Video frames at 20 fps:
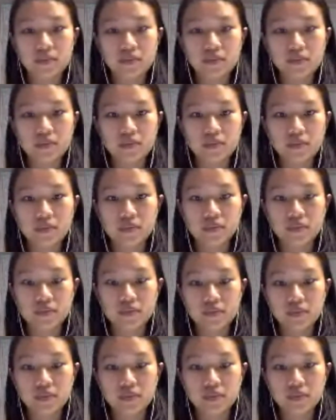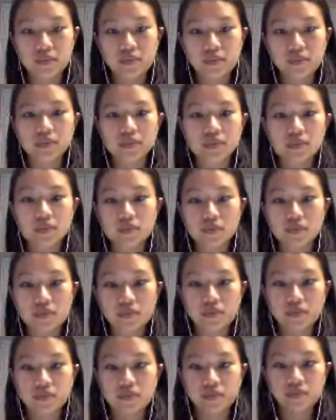
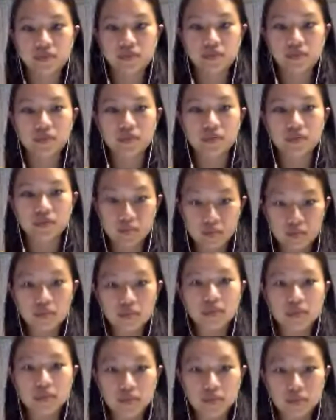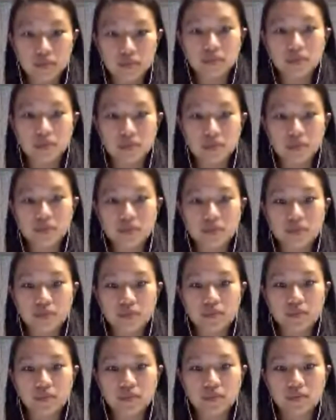
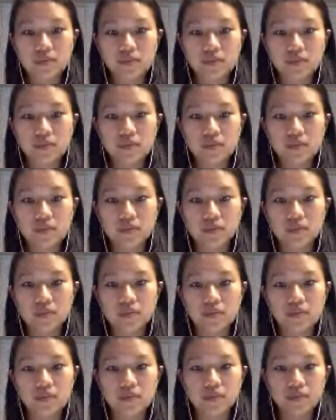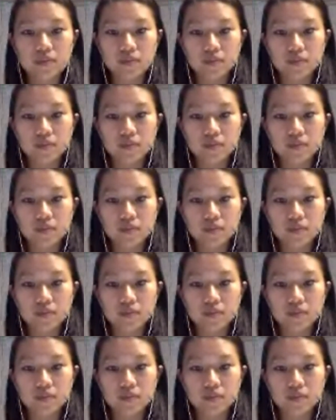The person shown says nothing.